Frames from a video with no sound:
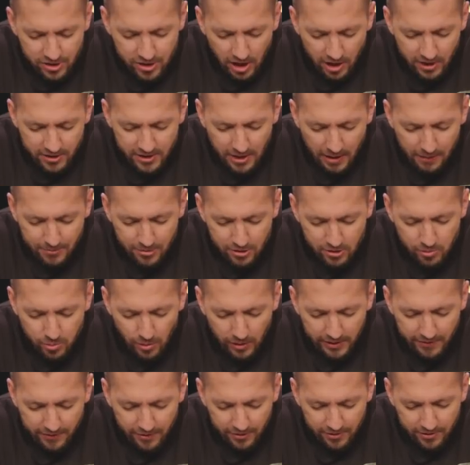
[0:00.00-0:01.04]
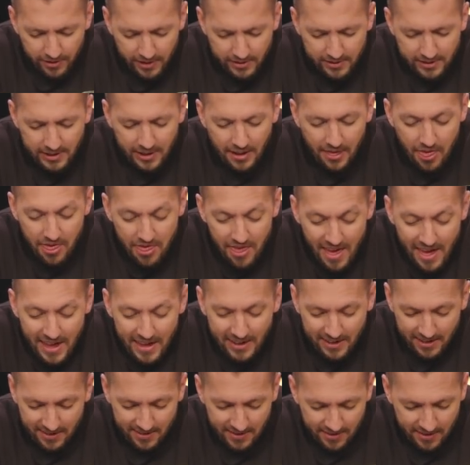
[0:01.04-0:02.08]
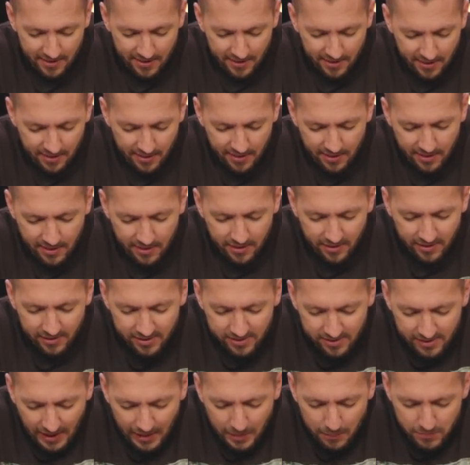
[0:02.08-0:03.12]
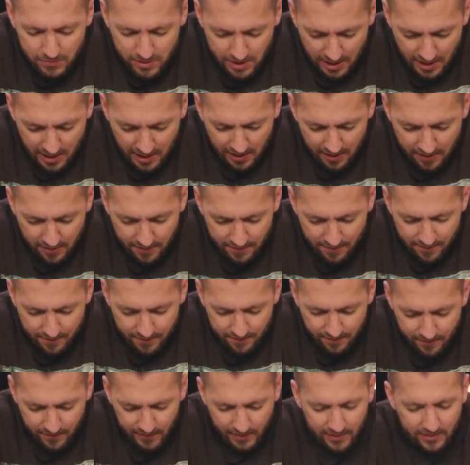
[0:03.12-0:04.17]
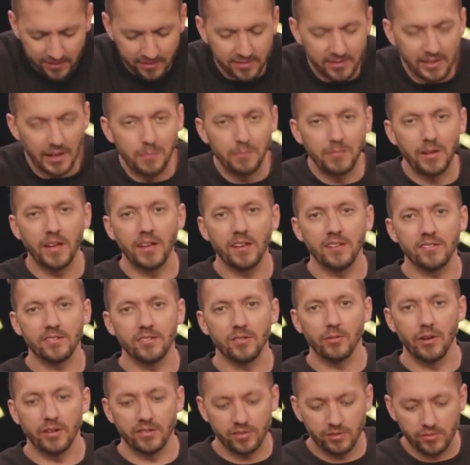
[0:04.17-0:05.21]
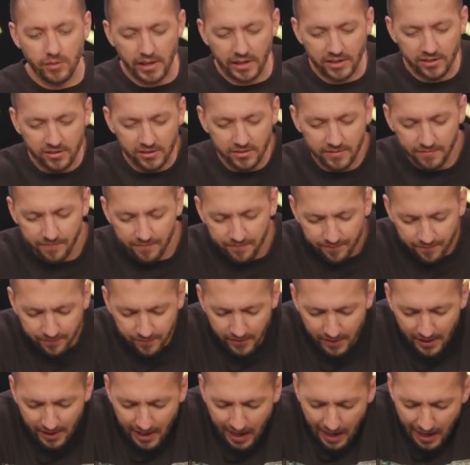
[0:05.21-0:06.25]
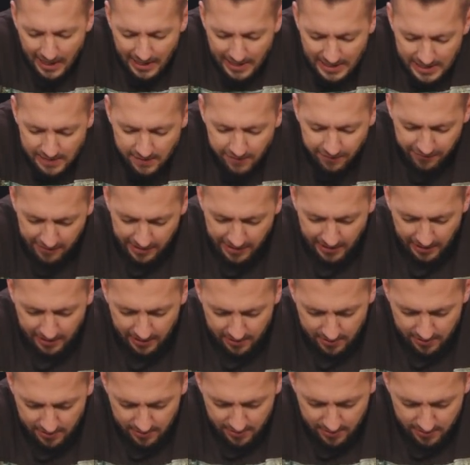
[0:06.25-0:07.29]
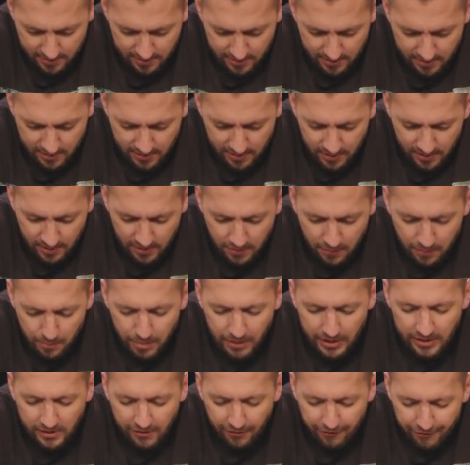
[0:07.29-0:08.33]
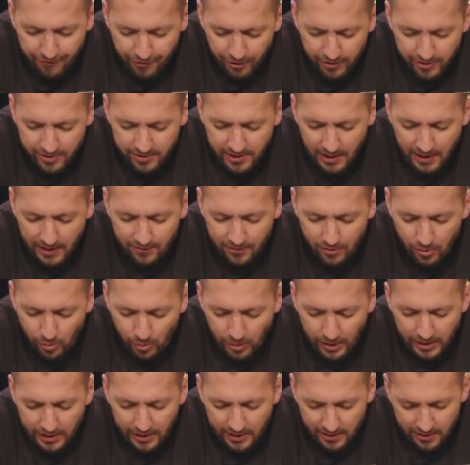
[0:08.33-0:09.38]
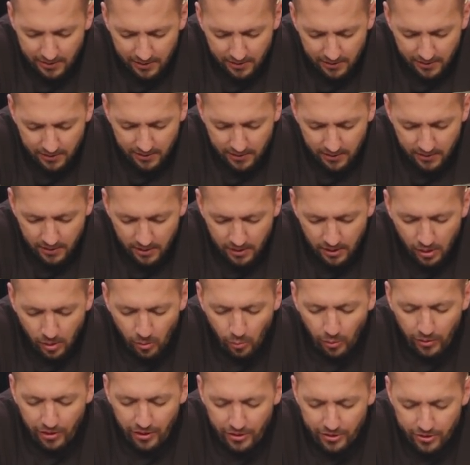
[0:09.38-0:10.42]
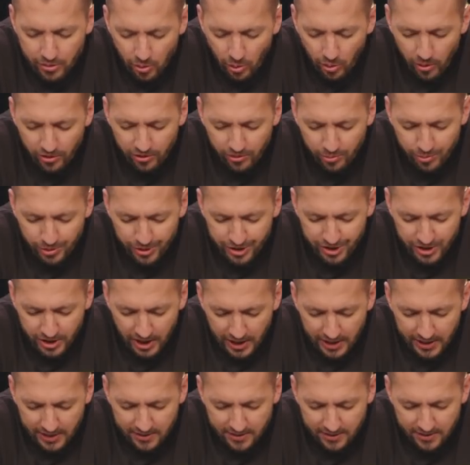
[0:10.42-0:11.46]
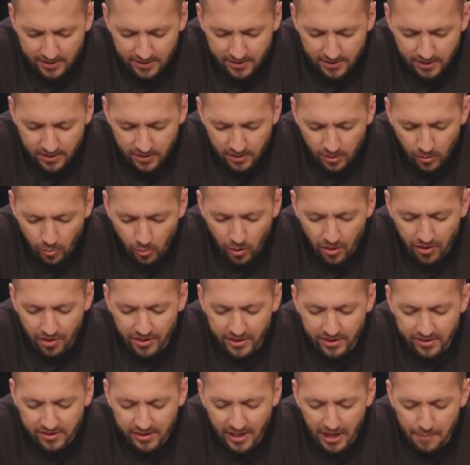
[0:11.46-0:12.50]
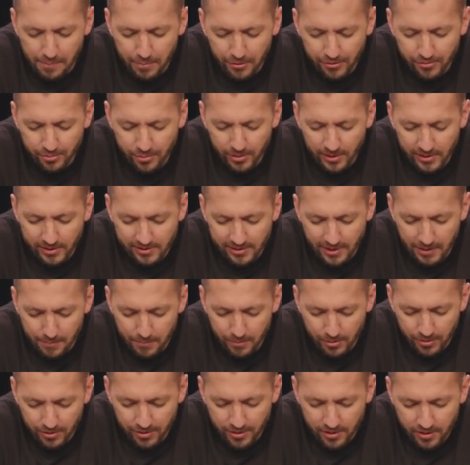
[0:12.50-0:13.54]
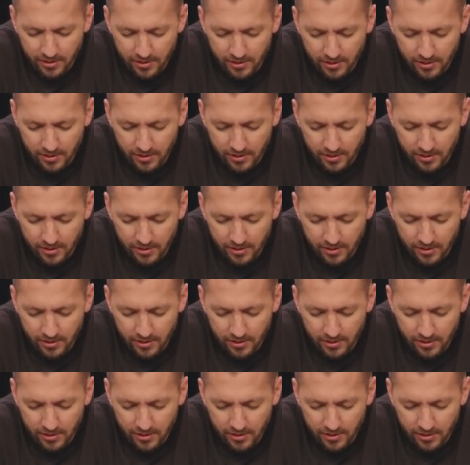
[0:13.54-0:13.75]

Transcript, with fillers: John chapter twenty, verse nineteen. Then the same day, that's the same day as the resurrection, at evening, being the first day of the week, when the doors were shut, where the disciples were assembled,